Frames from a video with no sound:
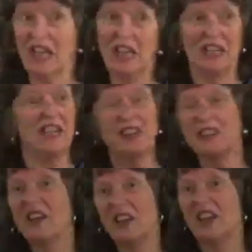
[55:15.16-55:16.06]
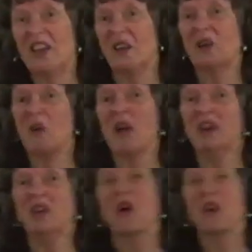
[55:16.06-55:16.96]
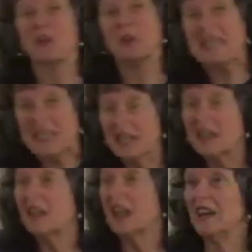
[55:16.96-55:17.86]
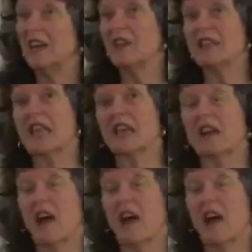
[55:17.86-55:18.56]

in Guangdong, particularly in the second